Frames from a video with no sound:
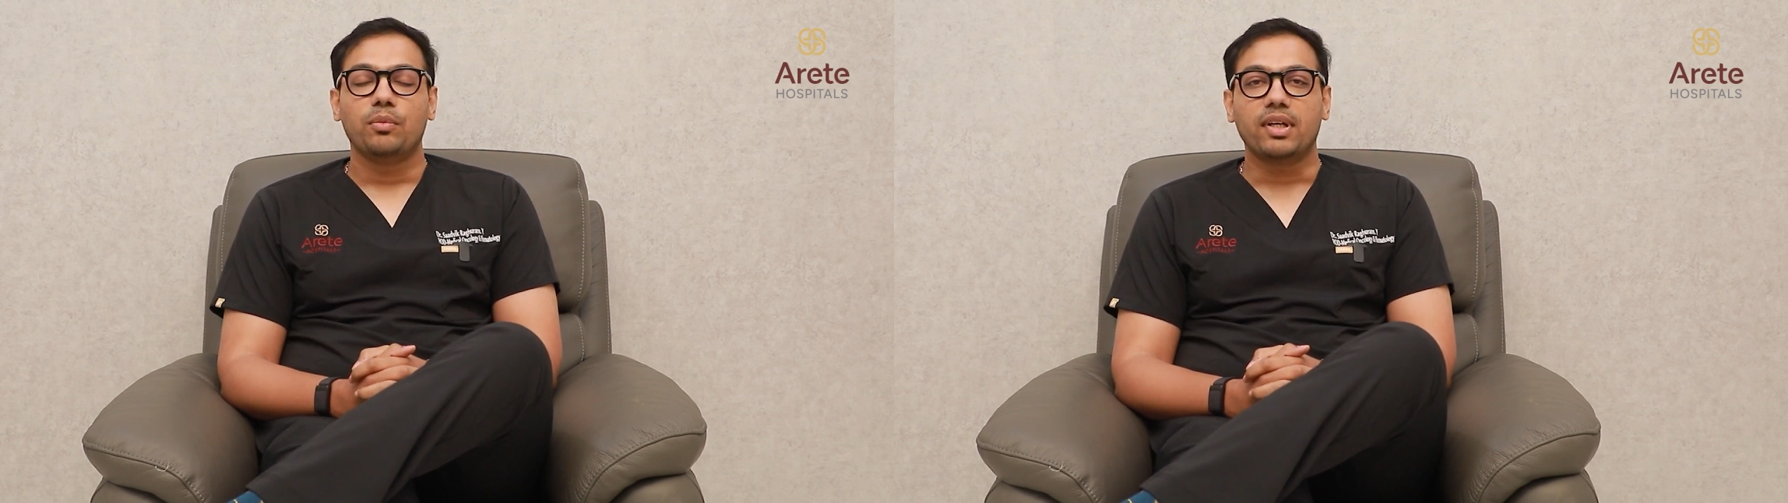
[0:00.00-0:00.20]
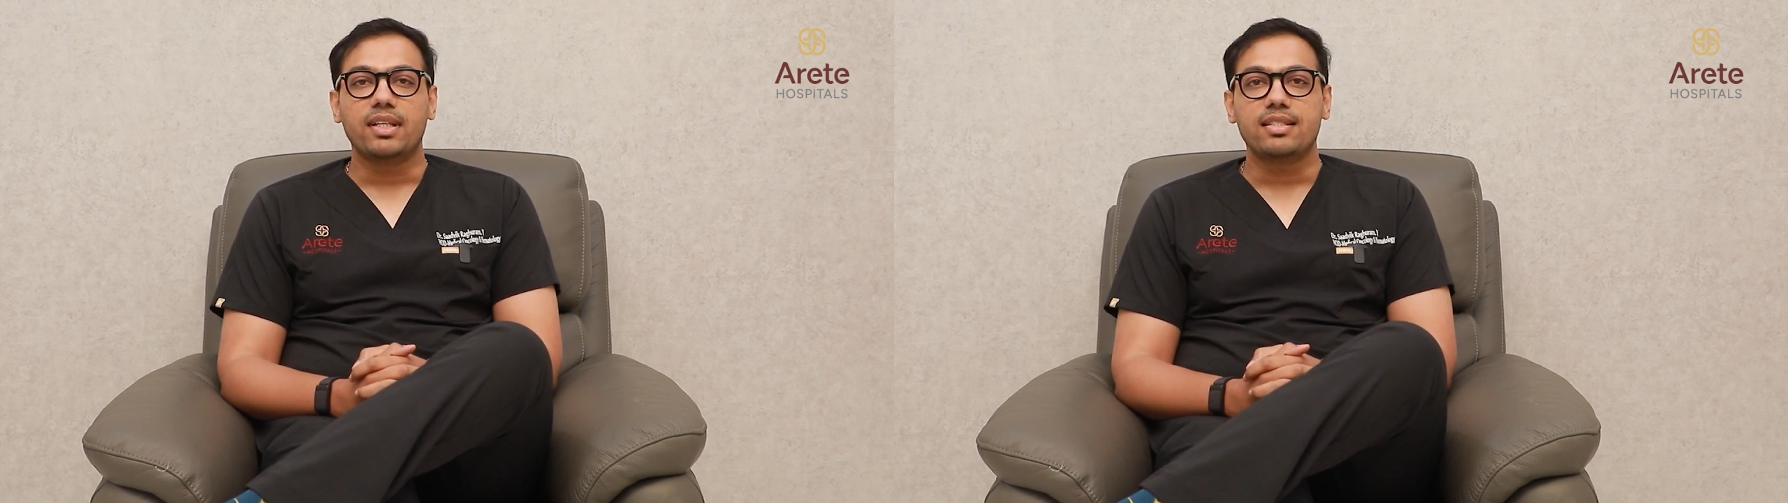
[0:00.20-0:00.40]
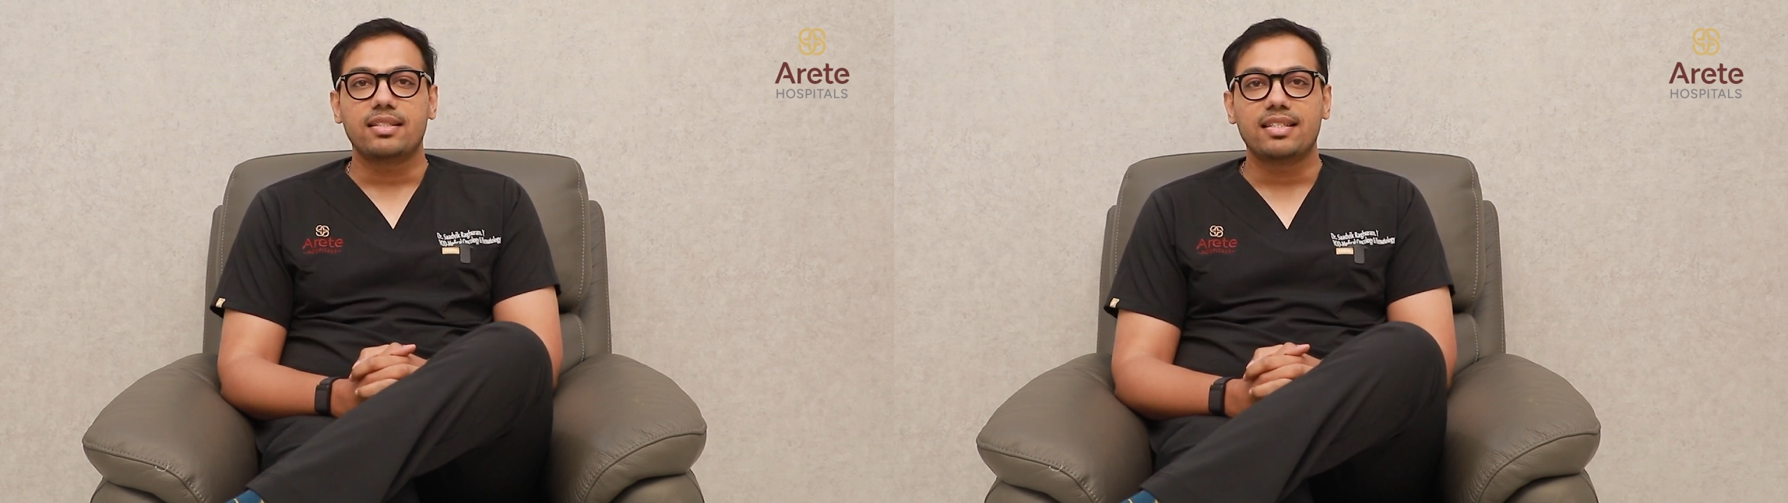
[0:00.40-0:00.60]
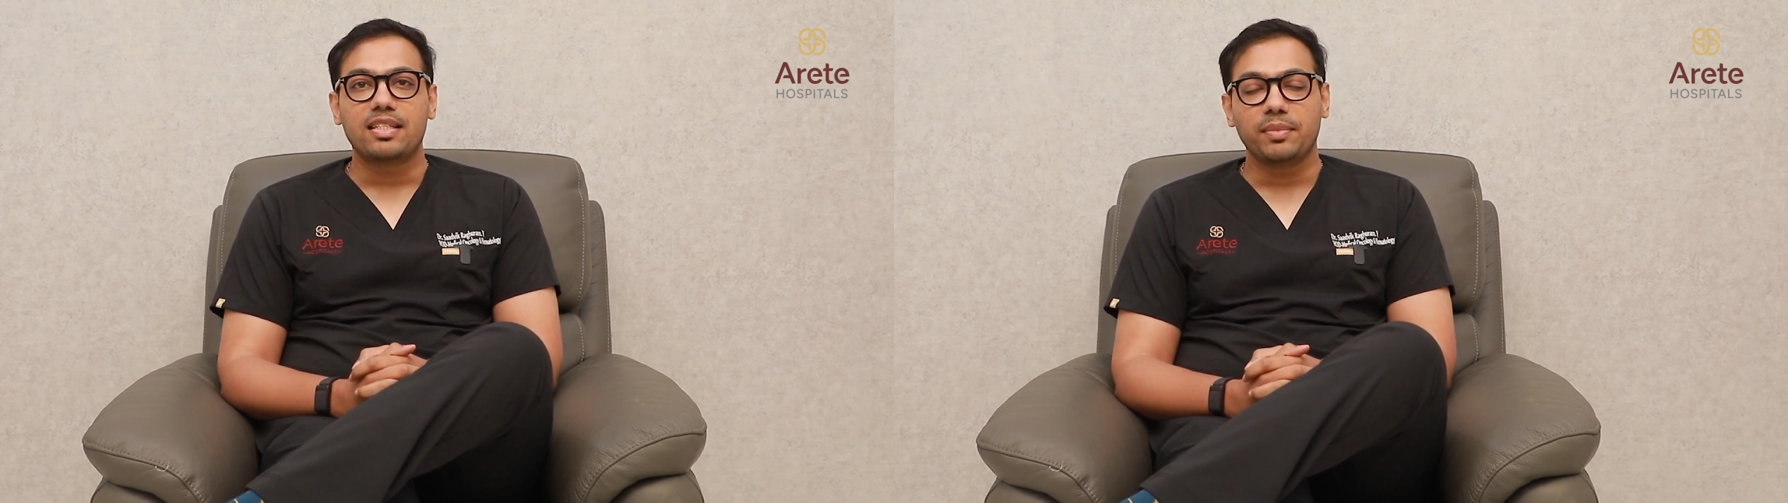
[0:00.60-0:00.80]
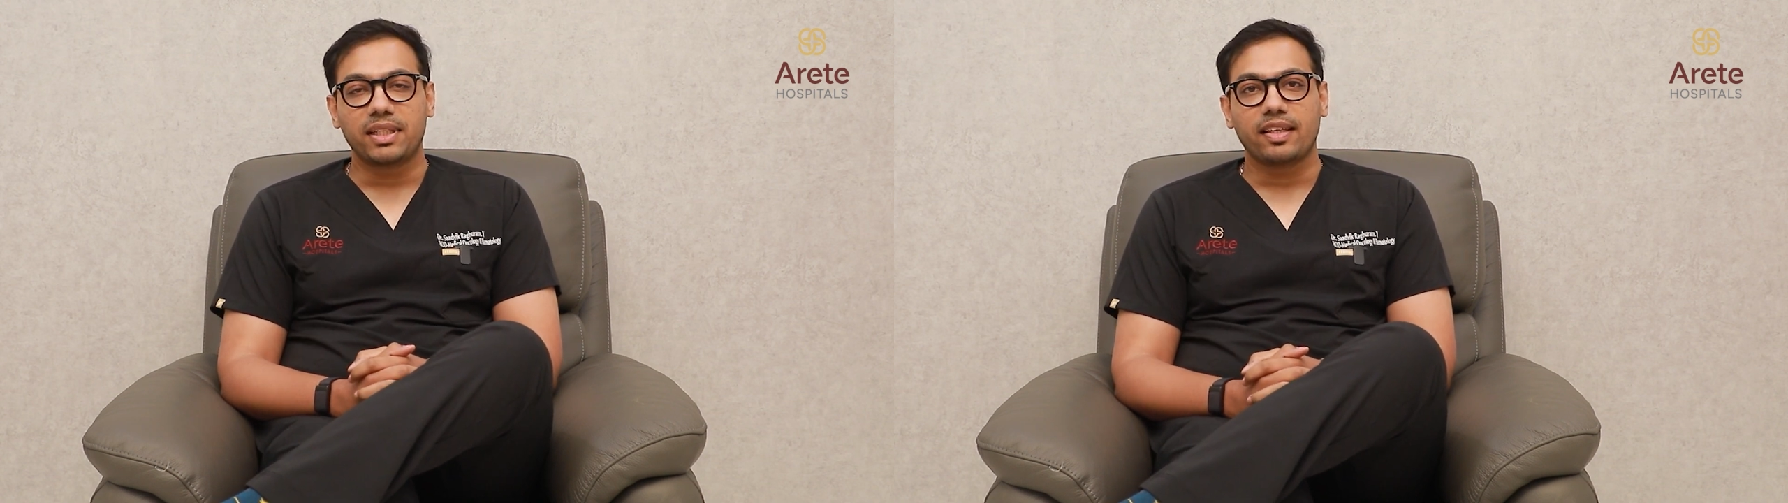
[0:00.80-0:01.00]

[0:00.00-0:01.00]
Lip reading: What is systemic